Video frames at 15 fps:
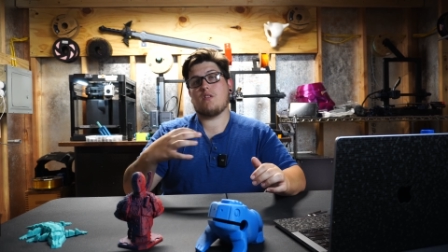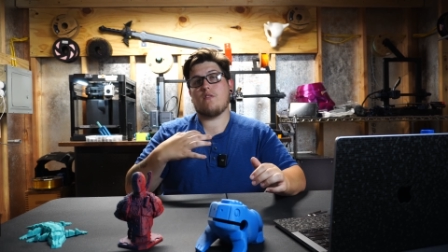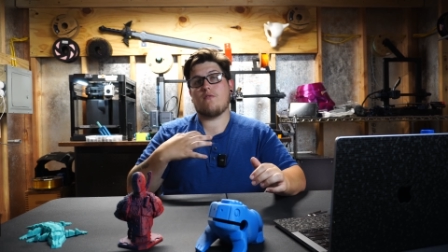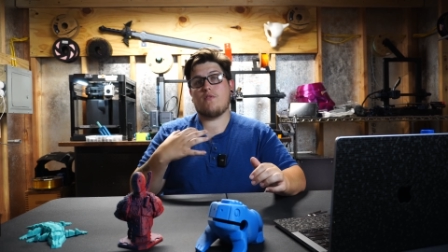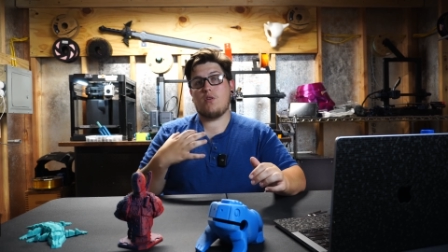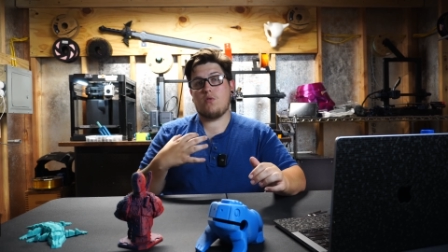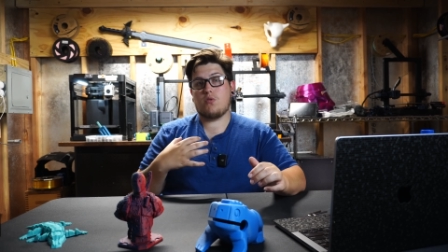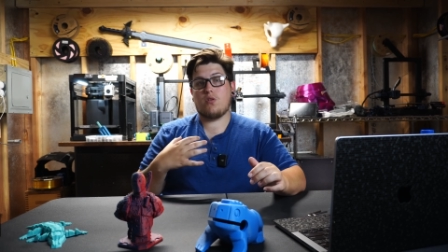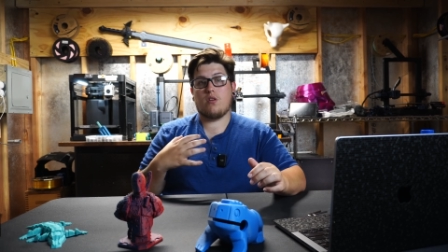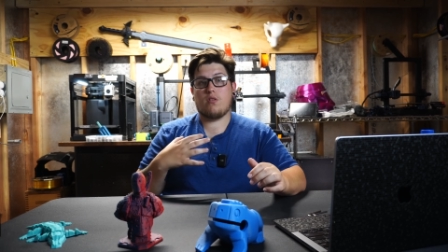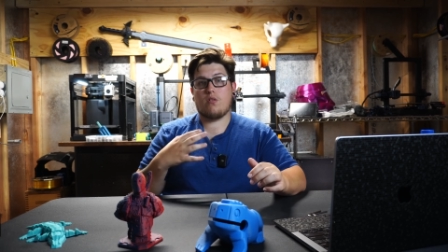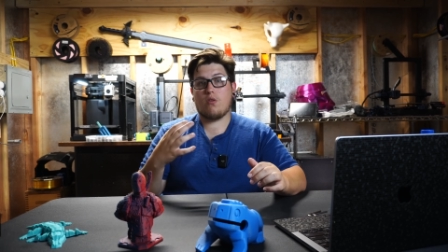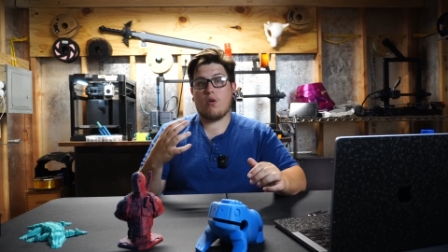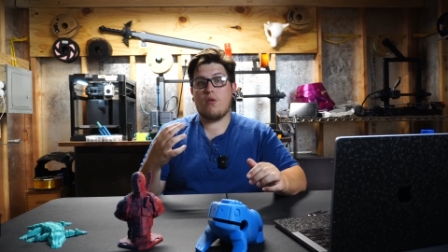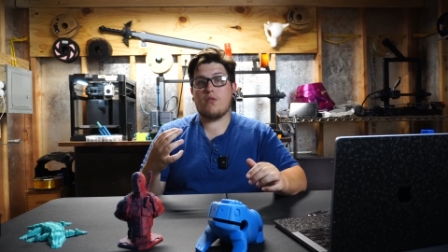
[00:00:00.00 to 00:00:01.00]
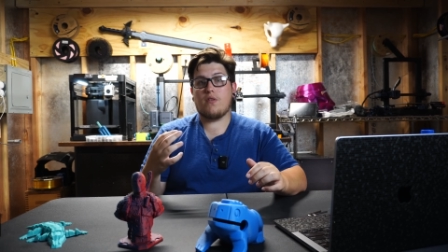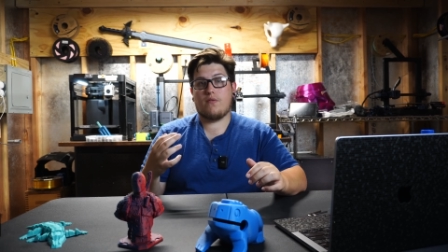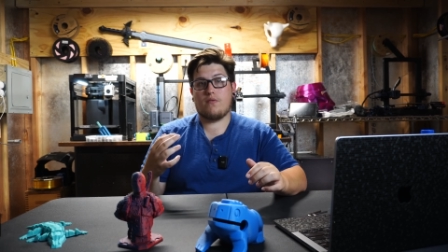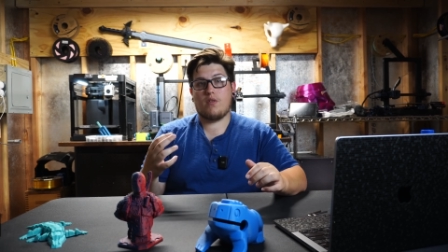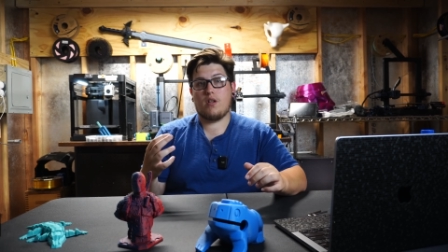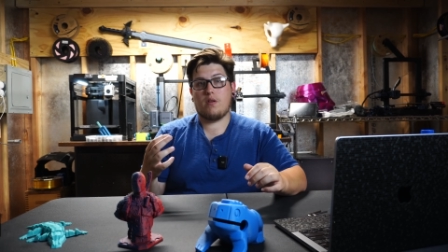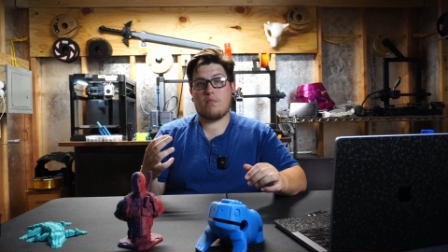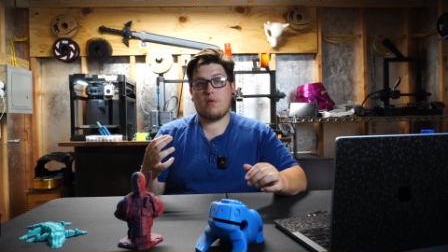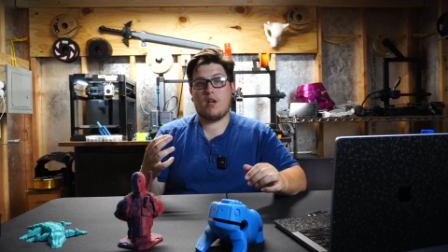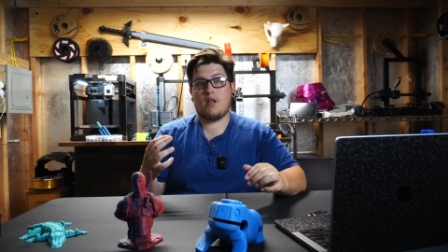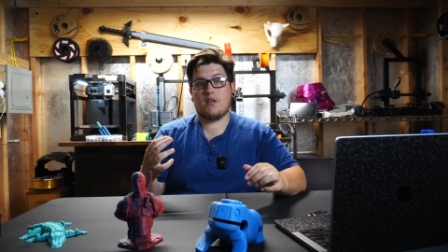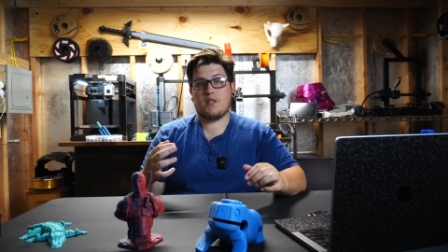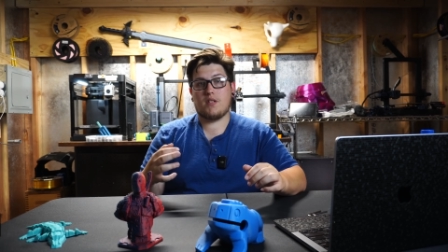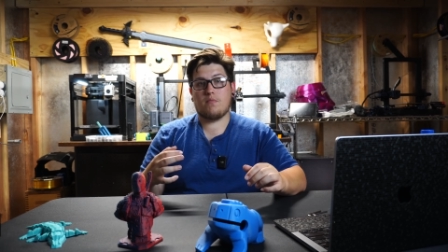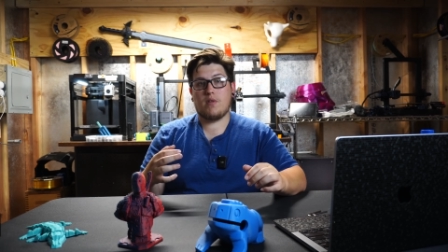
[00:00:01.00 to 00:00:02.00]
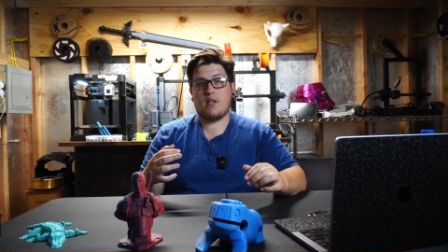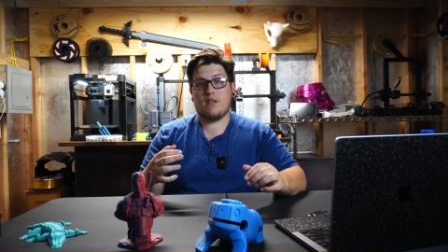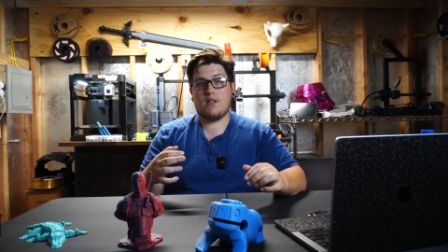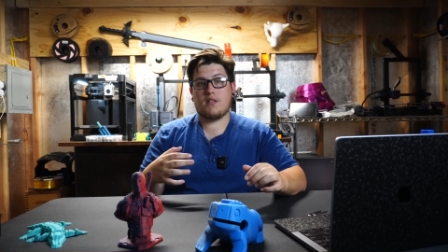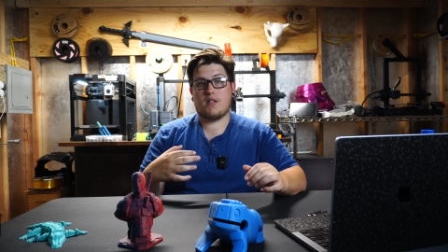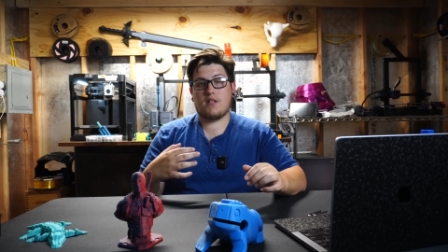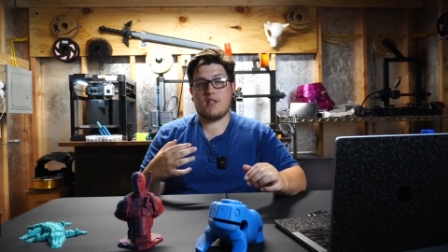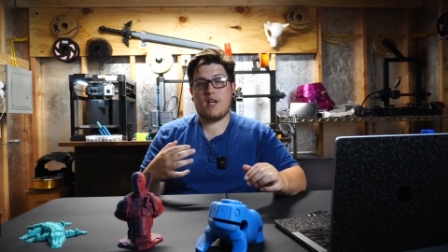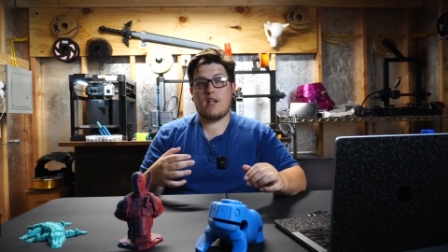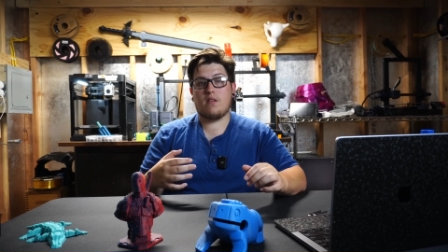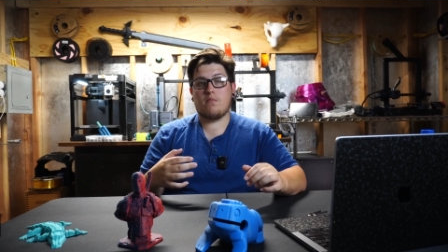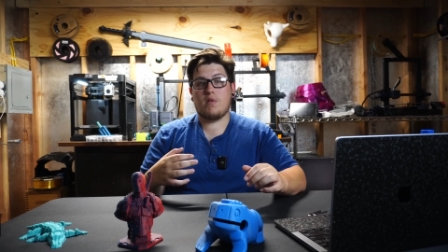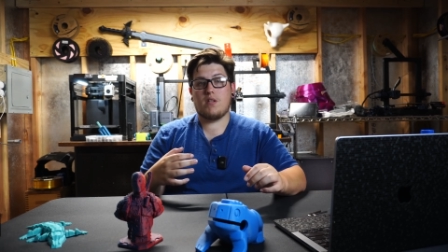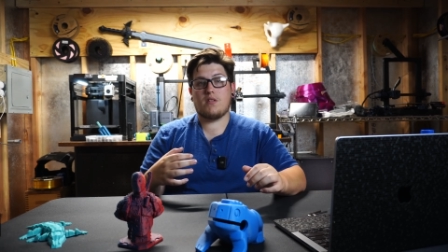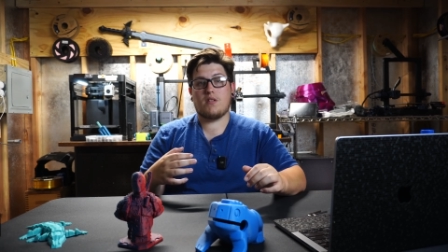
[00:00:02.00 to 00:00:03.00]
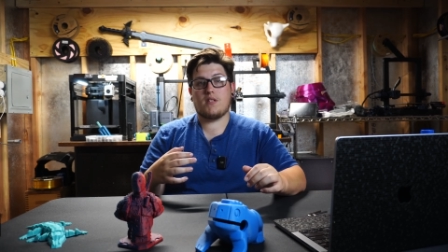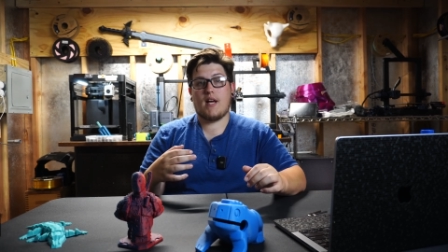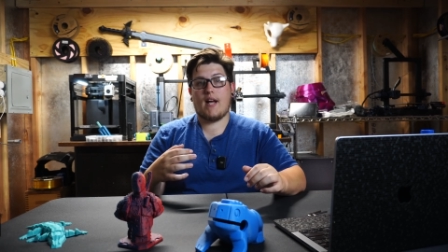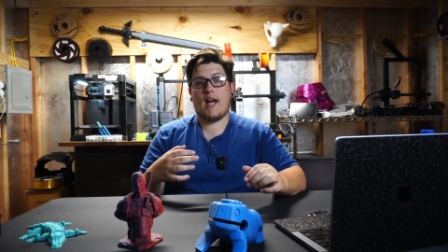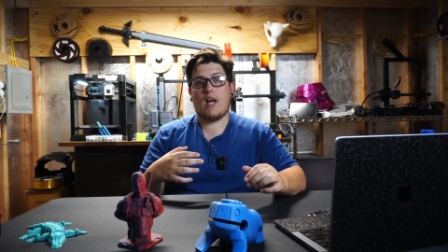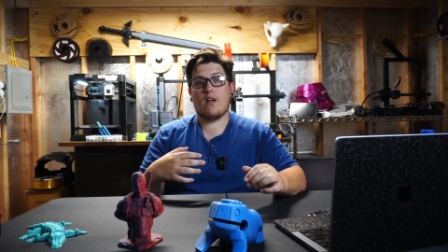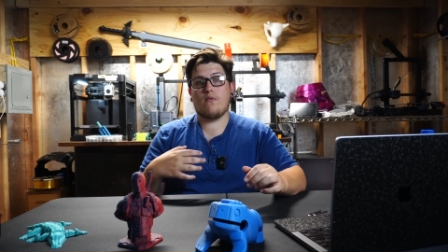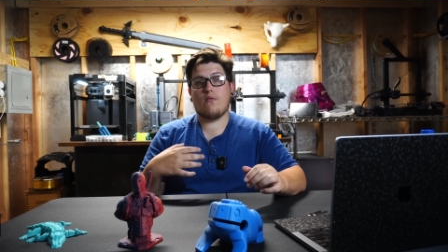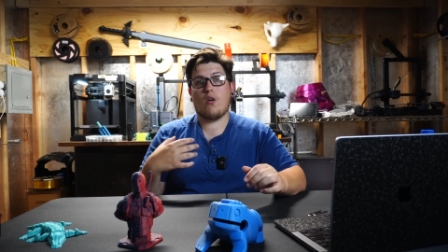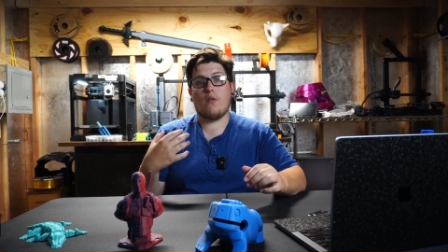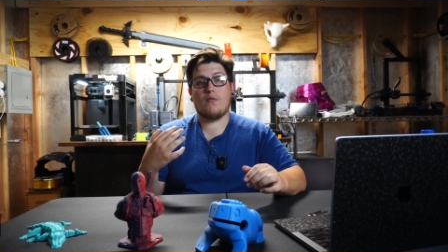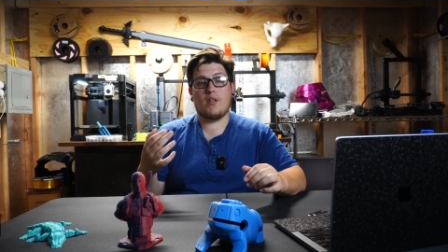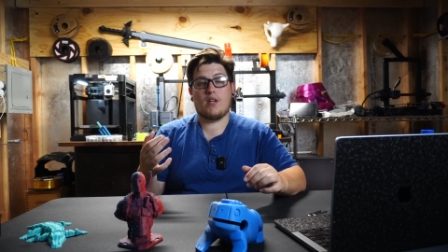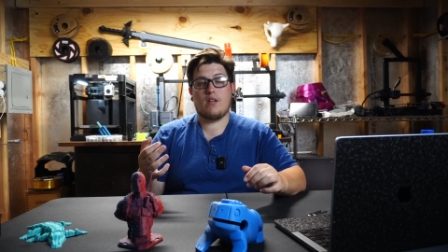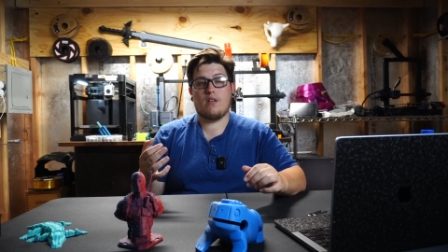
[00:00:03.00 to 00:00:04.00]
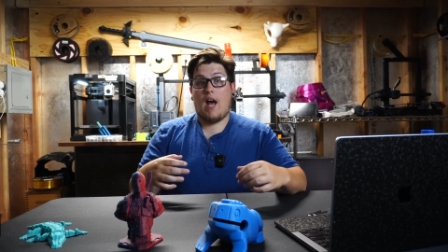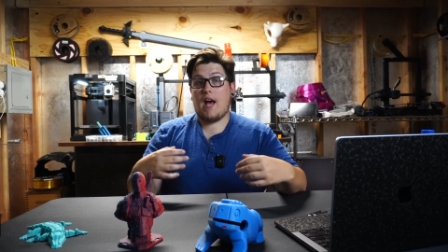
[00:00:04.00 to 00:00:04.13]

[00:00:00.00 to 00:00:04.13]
the future and growth of 3D printing is something that's excited me since I got involved in it.